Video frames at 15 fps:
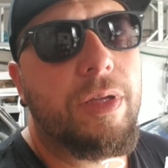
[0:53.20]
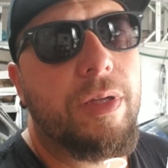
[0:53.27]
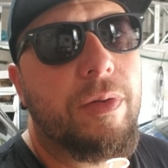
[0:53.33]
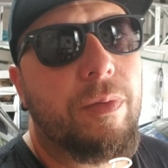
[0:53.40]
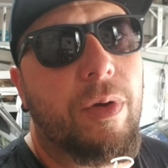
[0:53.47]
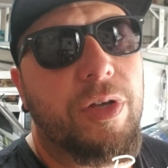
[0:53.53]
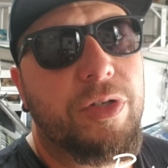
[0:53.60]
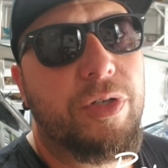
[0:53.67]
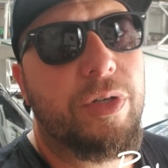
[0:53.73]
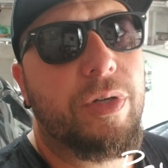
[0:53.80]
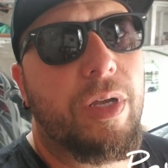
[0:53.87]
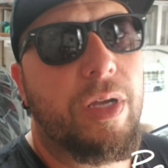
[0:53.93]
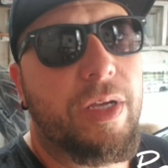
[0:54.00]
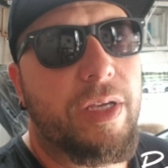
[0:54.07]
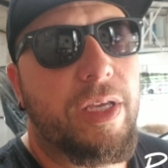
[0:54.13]
washer
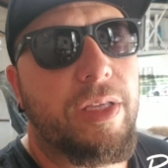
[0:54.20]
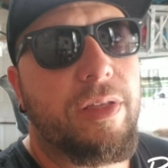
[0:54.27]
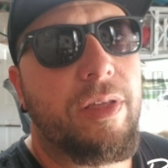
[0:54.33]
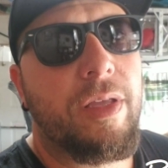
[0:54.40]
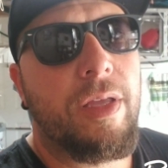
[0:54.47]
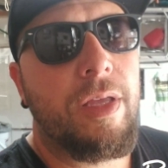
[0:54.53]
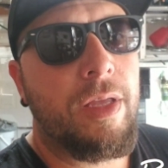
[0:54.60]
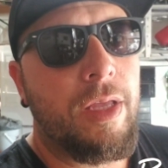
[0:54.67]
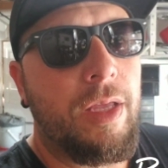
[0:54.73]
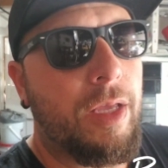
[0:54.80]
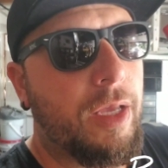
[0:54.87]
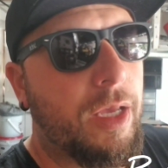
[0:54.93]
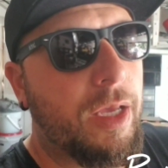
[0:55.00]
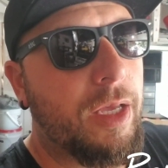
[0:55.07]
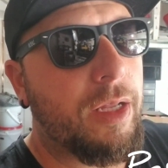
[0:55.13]
uh, kit
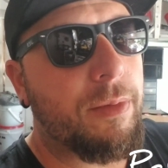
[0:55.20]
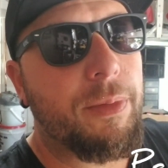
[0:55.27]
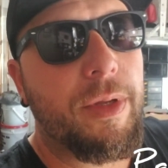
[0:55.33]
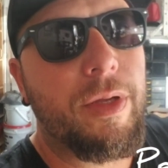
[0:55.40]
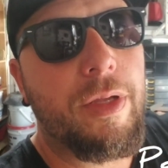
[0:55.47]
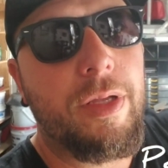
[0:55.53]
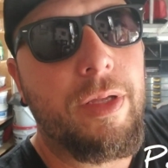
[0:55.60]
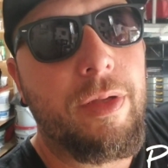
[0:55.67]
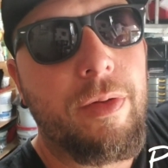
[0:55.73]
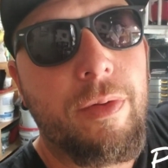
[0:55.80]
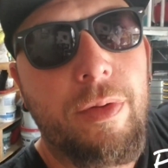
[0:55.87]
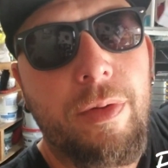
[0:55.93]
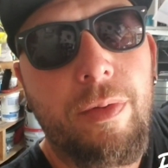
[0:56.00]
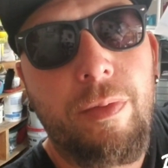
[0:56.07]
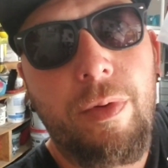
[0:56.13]
and be
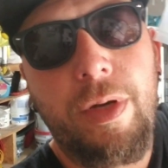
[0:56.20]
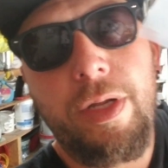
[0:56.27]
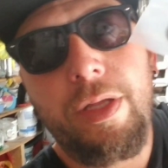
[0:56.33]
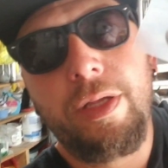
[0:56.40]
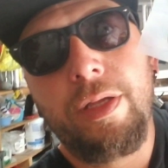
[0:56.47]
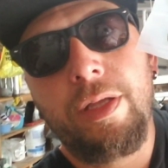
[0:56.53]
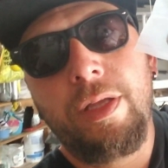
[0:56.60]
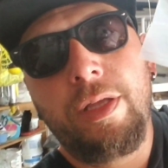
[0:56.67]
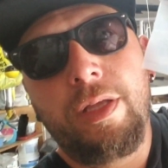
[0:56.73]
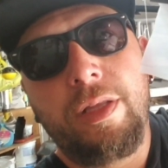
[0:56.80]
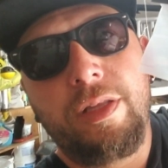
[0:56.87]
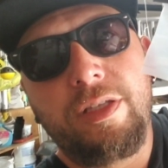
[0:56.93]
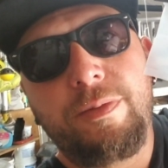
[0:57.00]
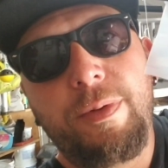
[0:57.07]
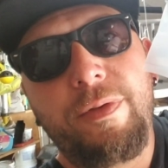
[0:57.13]
running
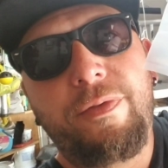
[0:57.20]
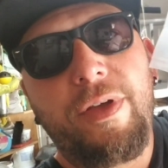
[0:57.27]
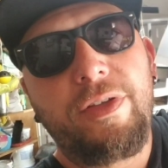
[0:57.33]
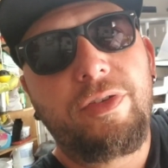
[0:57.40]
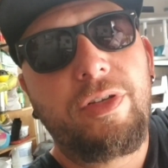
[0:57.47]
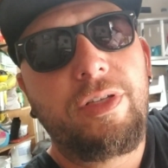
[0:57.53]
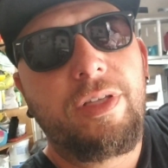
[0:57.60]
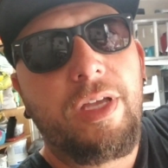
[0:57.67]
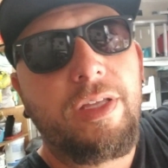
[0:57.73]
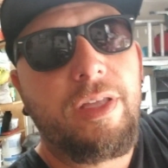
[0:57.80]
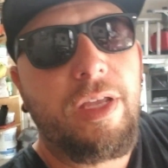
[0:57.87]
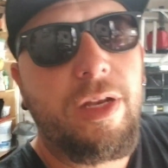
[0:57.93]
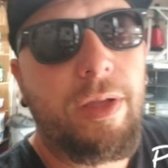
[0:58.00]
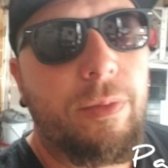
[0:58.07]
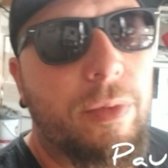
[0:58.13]
the Speed Factory
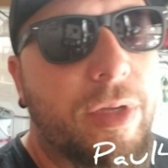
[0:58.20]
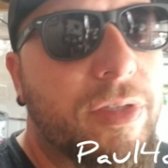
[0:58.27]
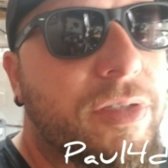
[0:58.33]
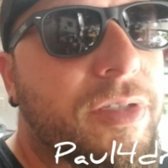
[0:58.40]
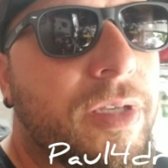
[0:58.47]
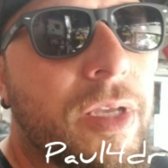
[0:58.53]
titanium ones.